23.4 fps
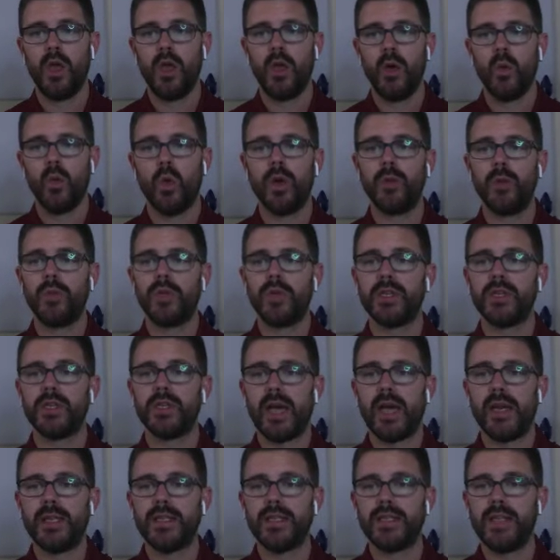1 plus
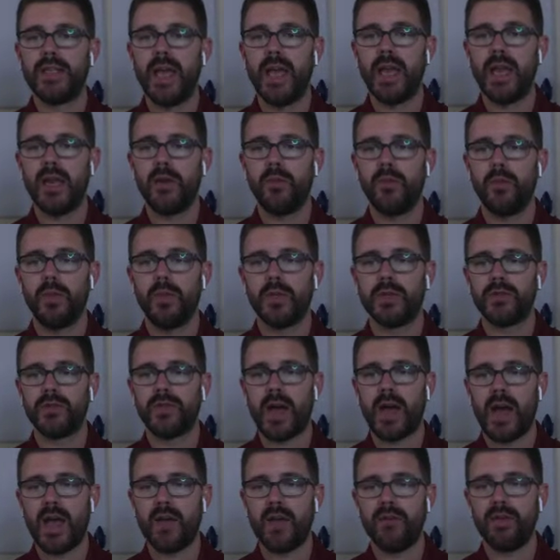9 is 10, plus
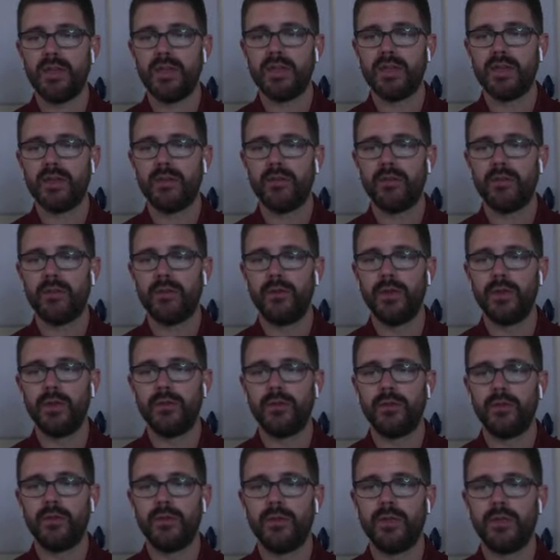5 is
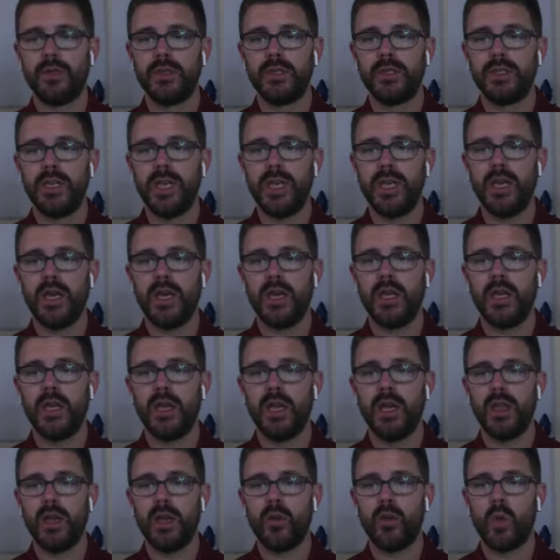15,
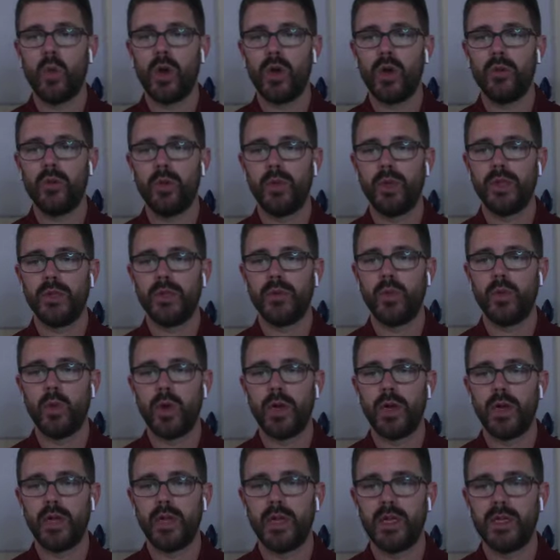and then 1 plus
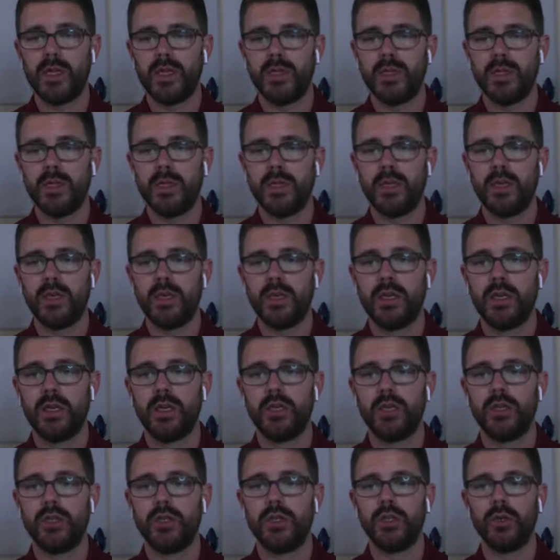1 is
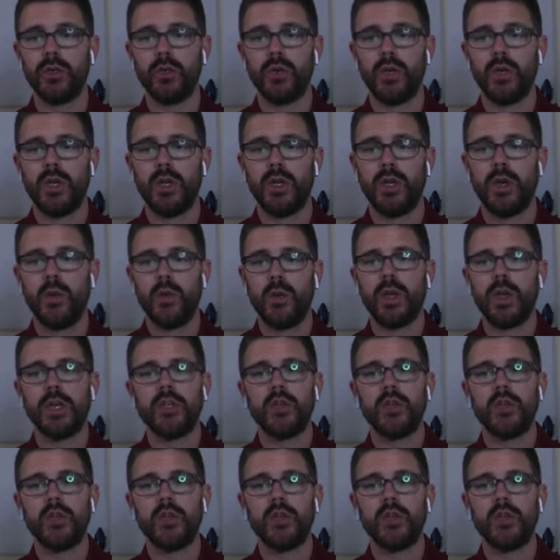2. We get